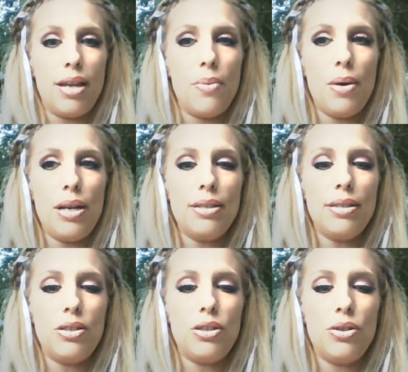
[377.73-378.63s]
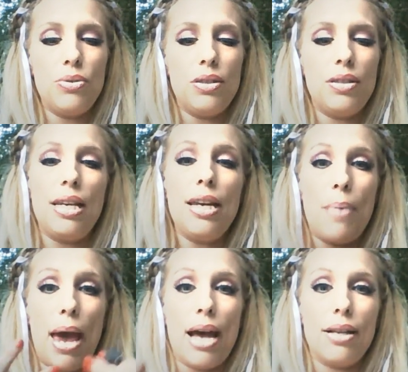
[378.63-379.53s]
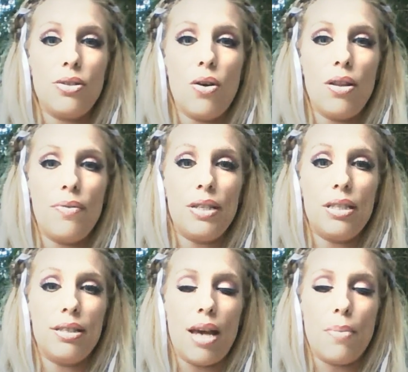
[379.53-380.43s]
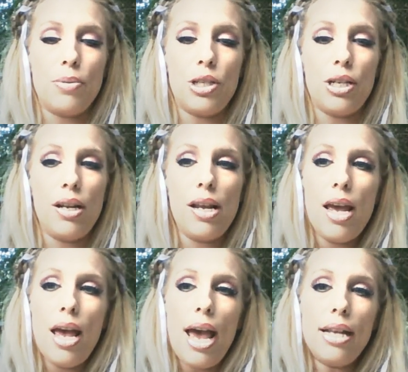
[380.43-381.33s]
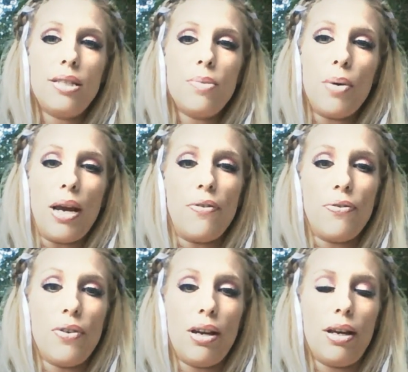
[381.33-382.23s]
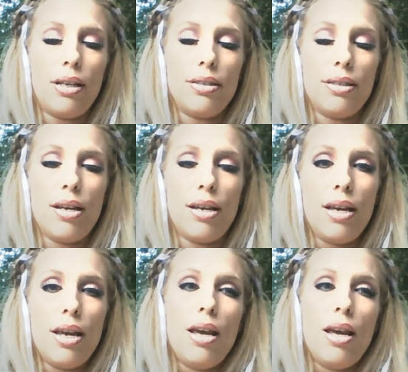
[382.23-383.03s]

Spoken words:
They want us to see past all of the deception and to break free and to